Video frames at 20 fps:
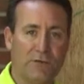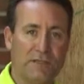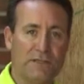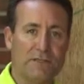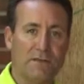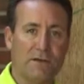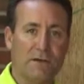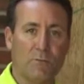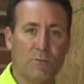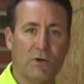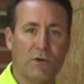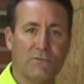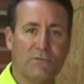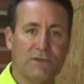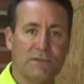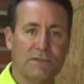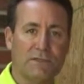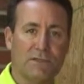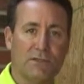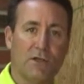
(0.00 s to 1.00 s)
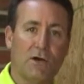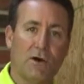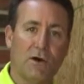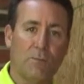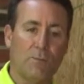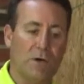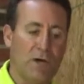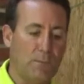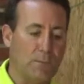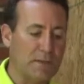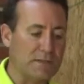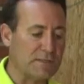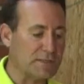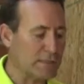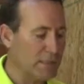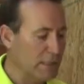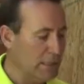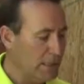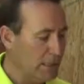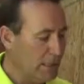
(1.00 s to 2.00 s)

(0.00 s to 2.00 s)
these our Murphy's Law moments.